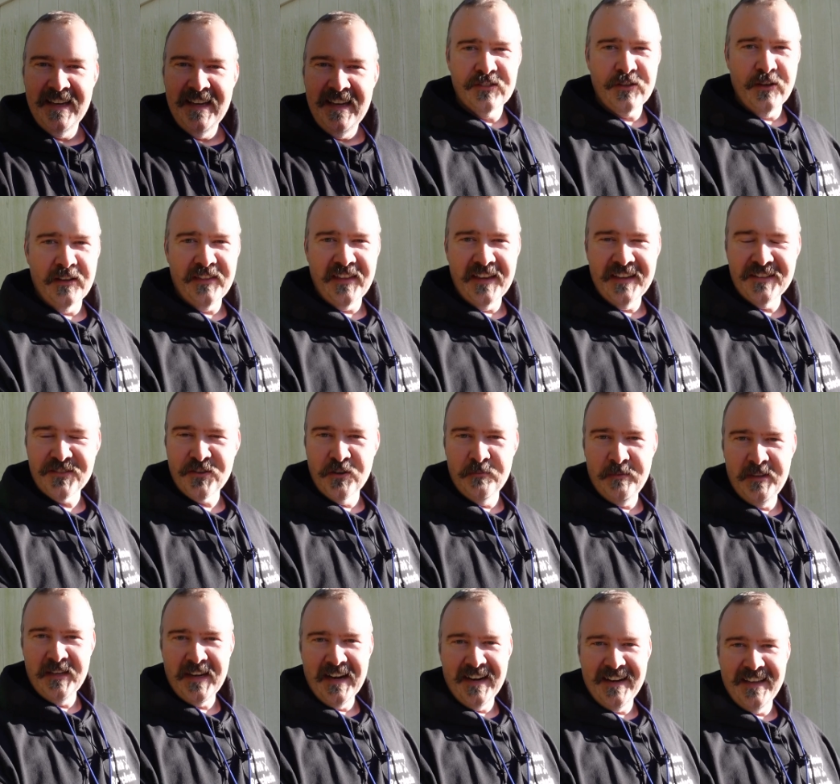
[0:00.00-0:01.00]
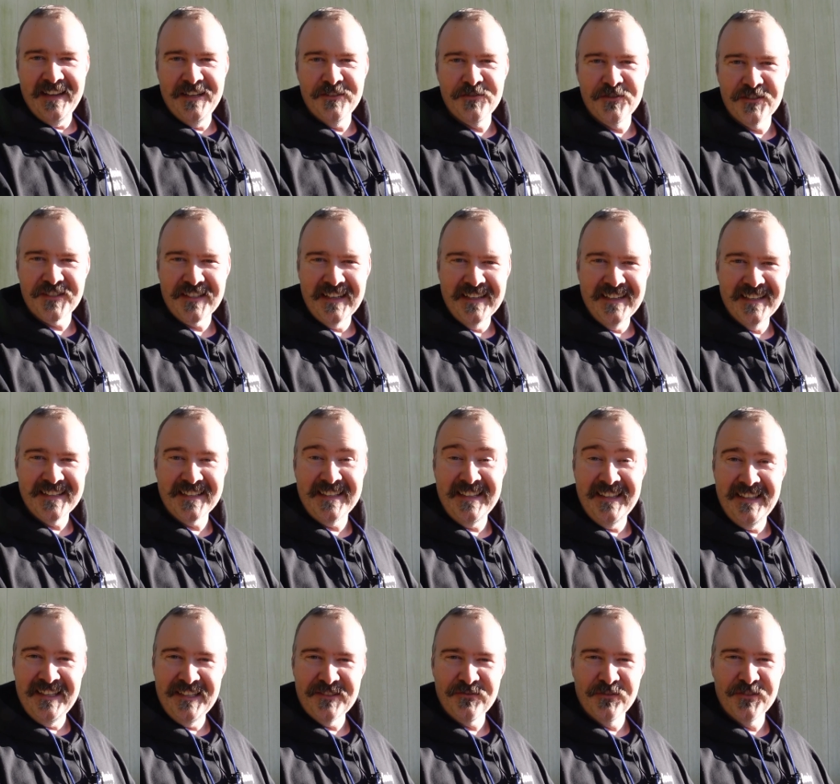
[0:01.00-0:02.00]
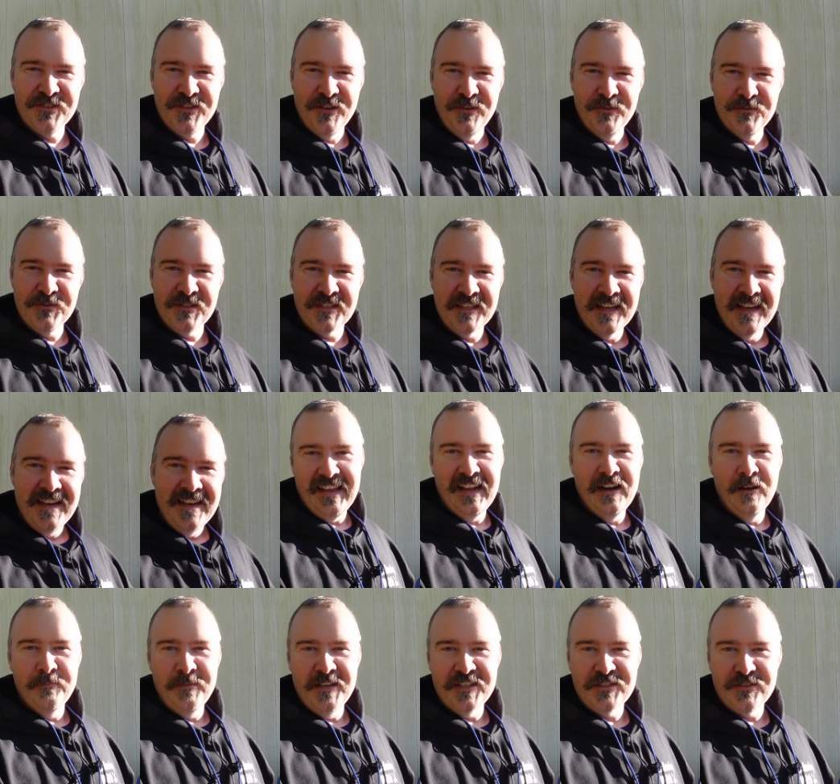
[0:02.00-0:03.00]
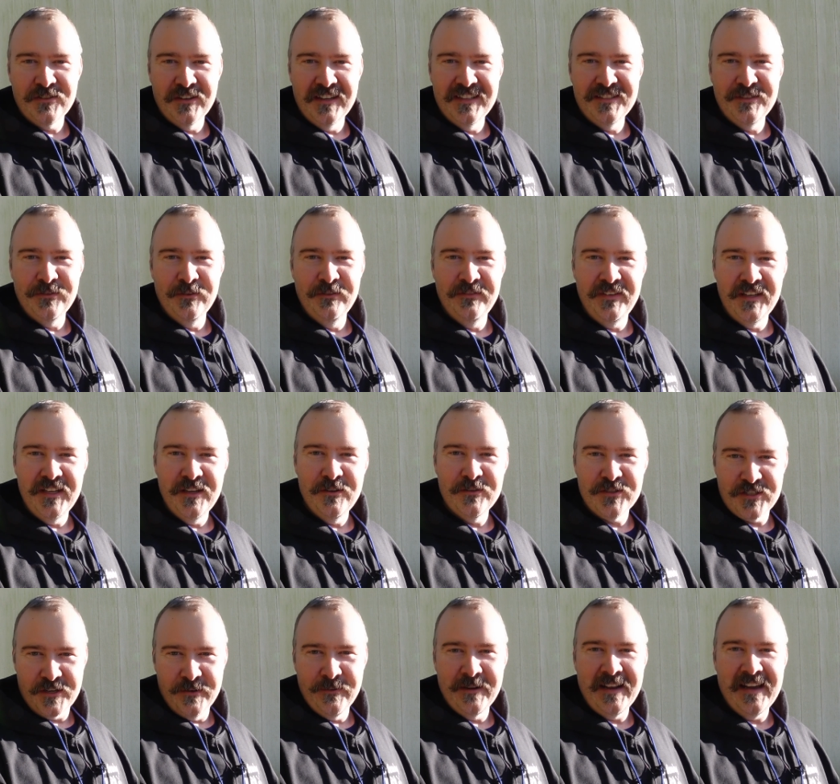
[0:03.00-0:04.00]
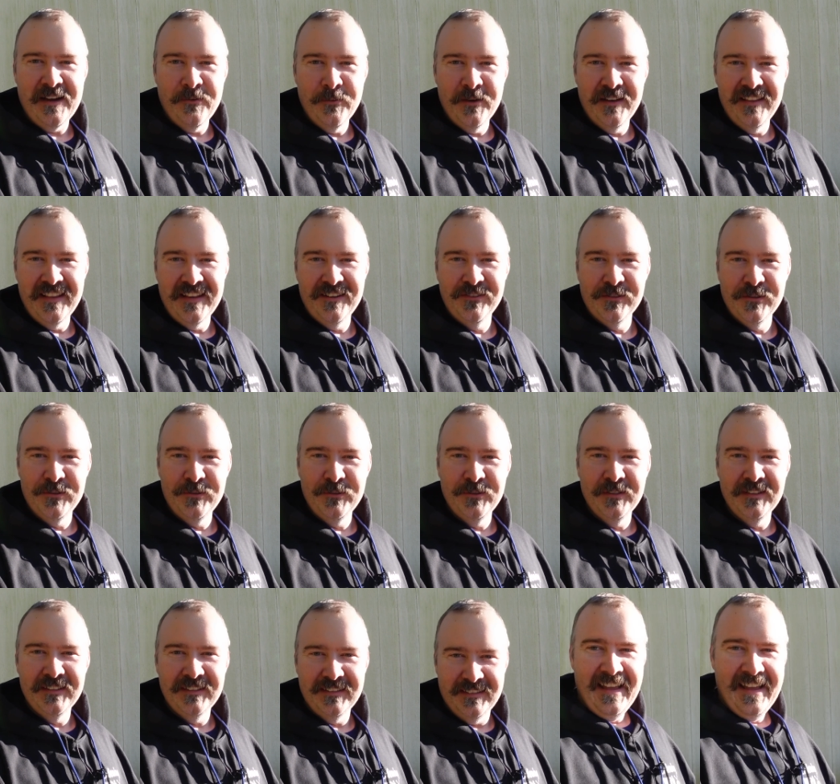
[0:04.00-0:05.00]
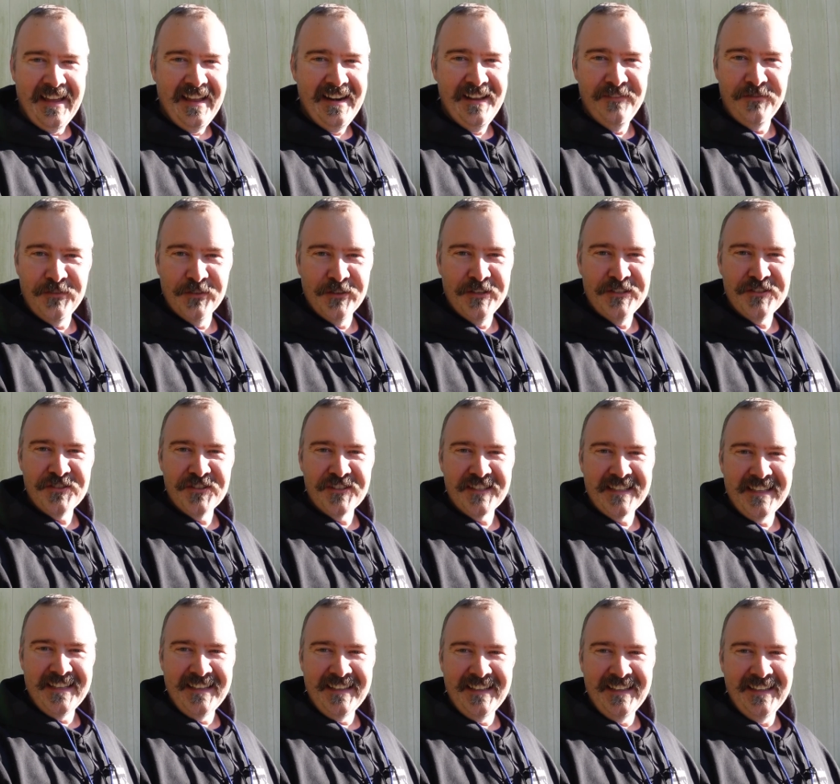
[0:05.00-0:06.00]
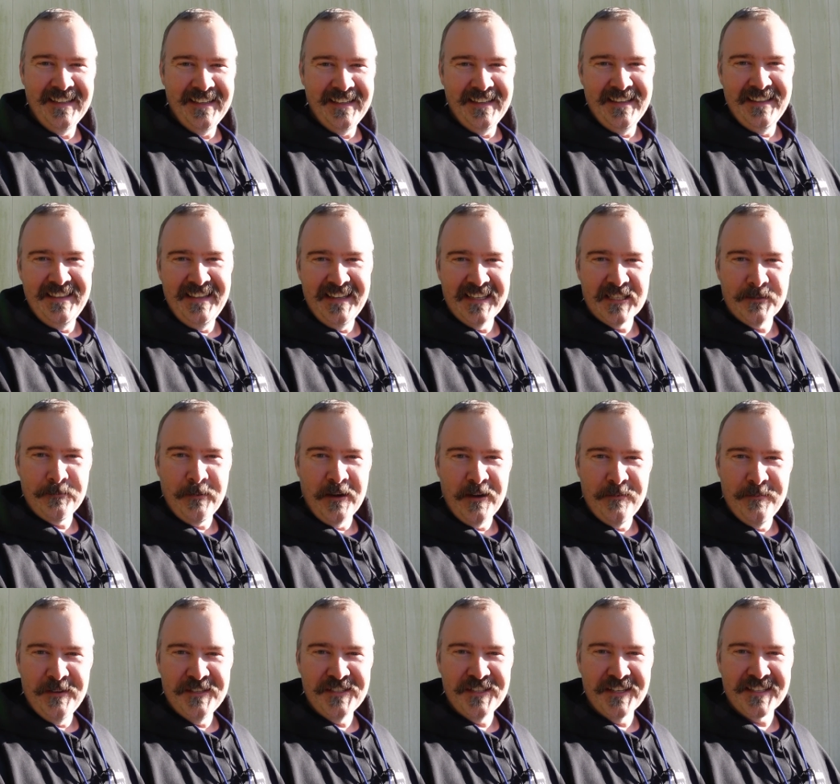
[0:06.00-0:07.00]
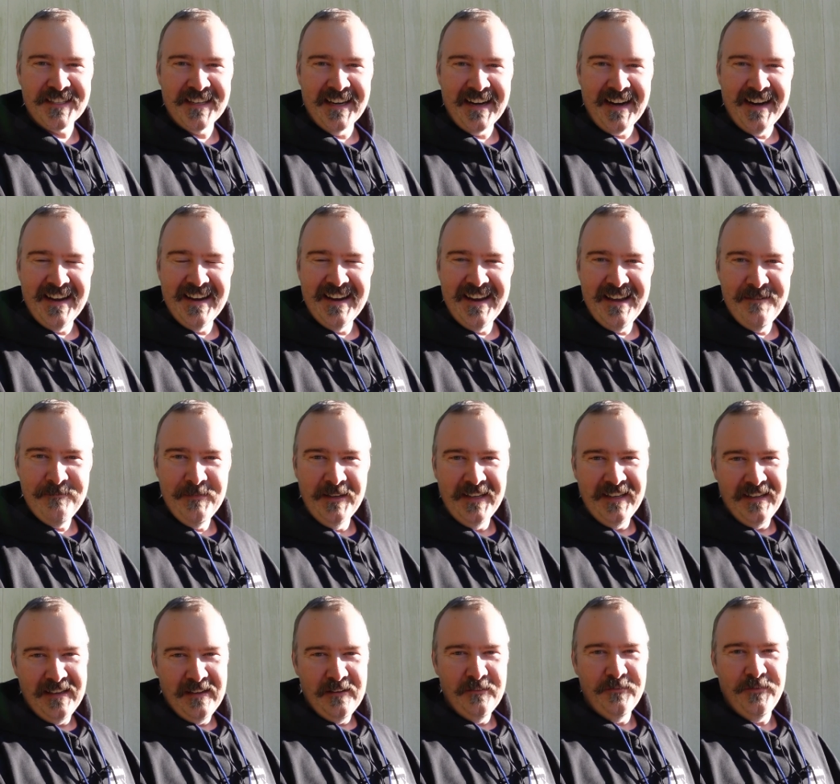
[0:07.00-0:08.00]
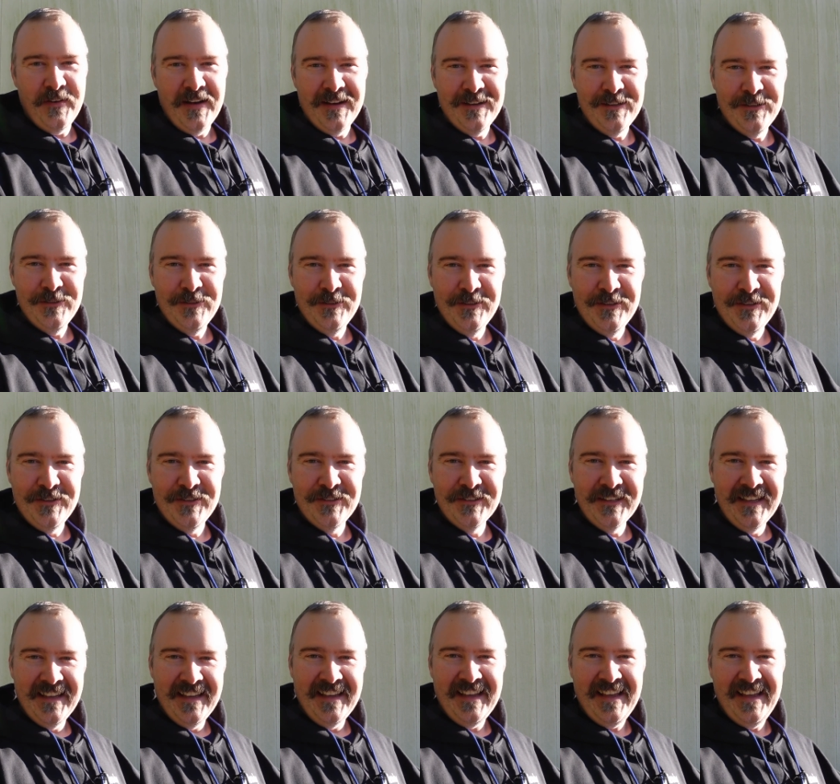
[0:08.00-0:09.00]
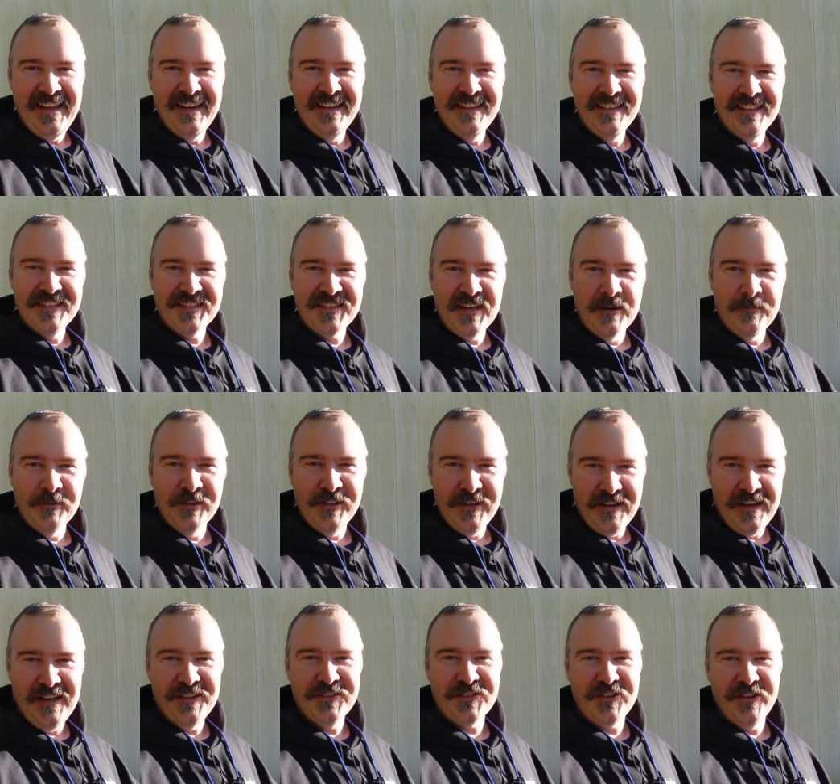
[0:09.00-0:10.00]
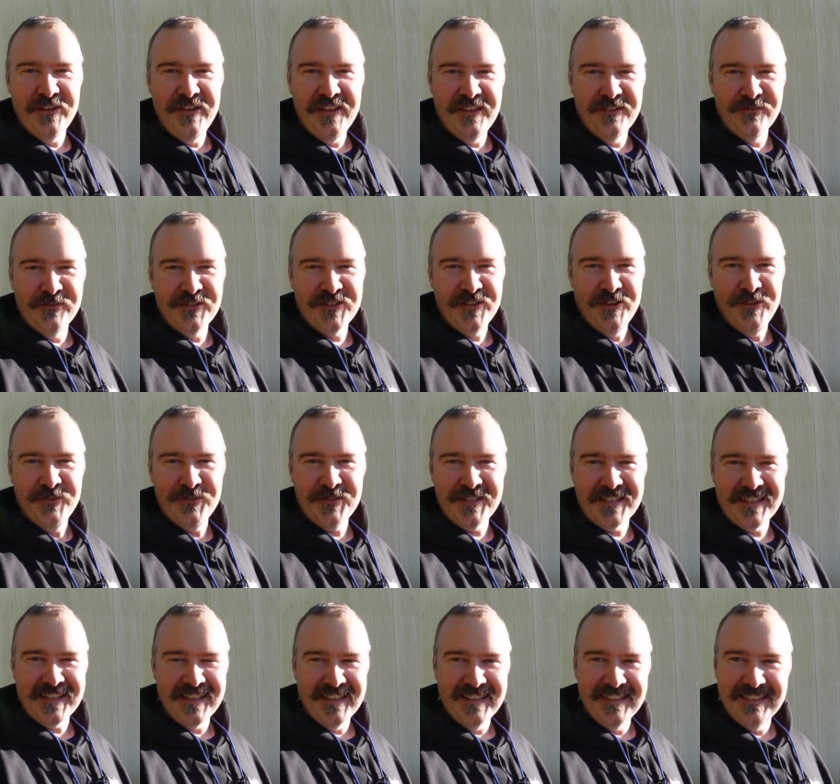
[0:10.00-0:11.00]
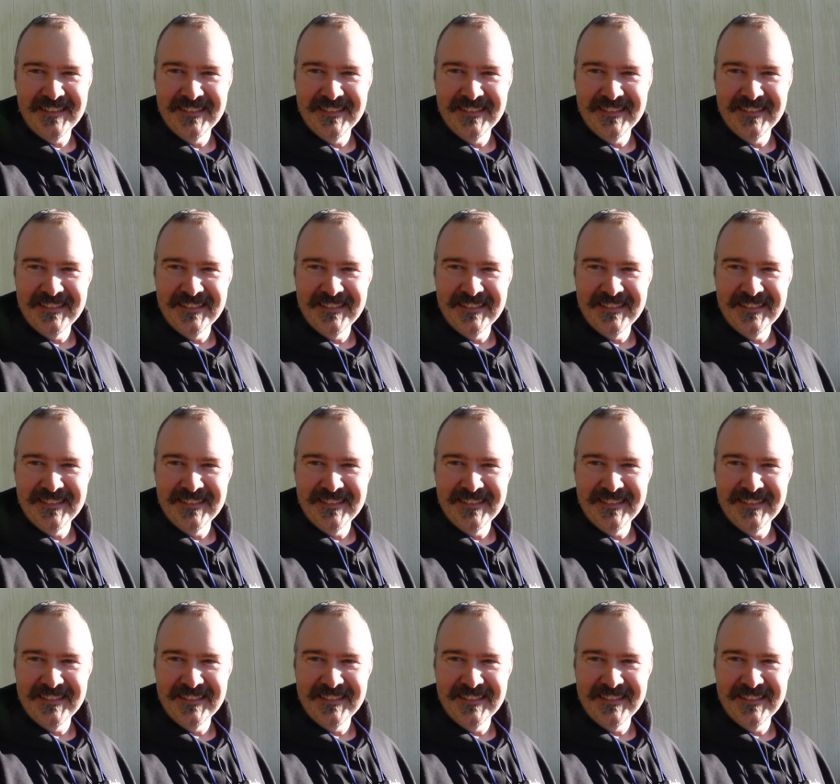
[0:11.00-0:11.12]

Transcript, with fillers: So I think it's going to be kind of interesting to see these results, and I'll make sure I do a video showing how well they grew. And if you're interested in the experiment just like I am, follow along, and in the summer I'll show you the results.